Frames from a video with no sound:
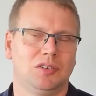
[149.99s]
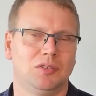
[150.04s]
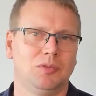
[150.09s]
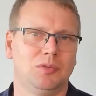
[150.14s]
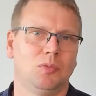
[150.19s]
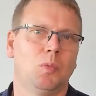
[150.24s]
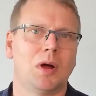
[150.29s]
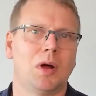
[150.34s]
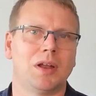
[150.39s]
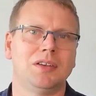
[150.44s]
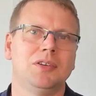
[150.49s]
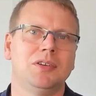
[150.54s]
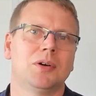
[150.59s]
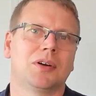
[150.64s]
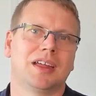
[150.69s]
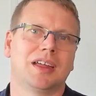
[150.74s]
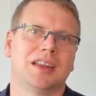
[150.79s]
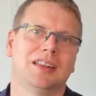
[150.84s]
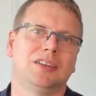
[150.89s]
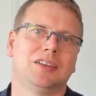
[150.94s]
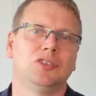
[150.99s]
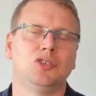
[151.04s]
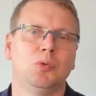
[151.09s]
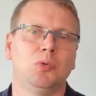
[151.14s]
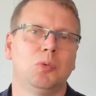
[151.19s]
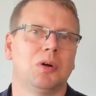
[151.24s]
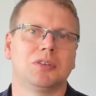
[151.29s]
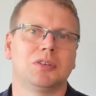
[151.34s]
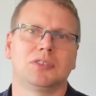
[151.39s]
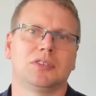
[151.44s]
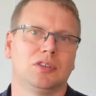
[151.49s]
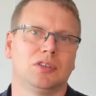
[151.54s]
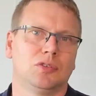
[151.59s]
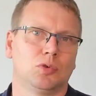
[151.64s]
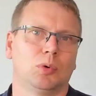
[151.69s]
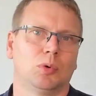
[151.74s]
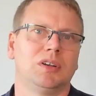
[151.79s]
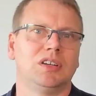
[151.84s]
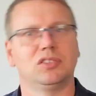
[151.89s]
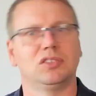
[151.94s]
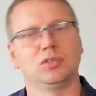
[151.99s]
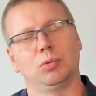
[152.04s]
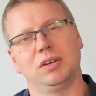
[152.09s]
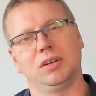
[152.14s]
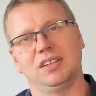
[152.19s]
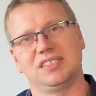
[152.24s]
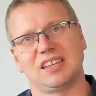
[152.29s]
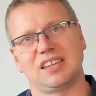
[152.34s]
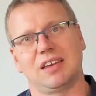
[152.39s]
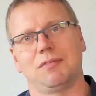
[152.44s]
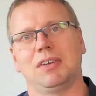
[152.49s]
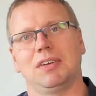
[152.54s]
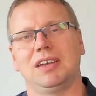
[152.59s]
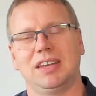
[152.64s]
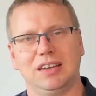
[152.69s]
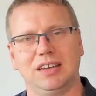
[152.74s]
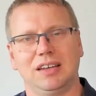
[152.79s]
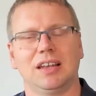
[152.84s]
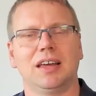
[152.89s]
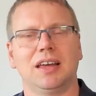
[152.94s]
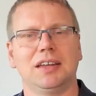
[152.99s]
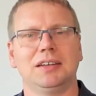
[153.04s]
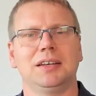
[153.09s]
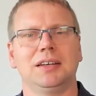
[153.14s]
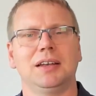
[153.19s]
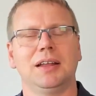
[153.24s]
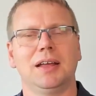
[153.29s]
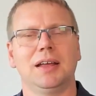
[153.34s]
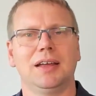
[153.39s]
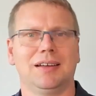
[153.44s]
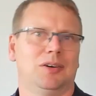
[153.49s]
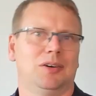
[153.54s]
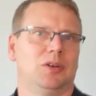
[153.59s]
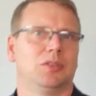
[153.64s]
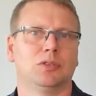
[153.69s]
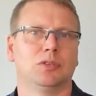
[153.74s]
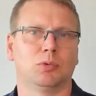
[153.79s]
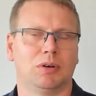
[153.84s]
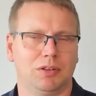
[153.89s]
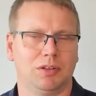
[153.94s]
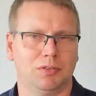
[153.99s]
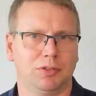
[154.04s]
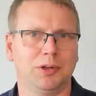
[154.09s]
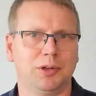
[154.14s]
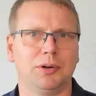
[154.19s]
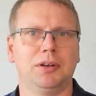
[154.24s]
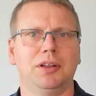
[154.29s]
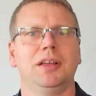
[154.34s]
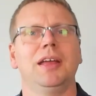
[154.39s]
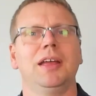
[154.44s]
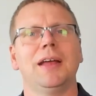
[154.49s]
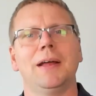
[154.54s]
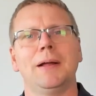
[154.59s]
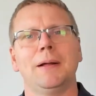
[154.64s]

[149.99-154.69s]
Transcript: When you're getting towards the 2027 deadline, or 2030,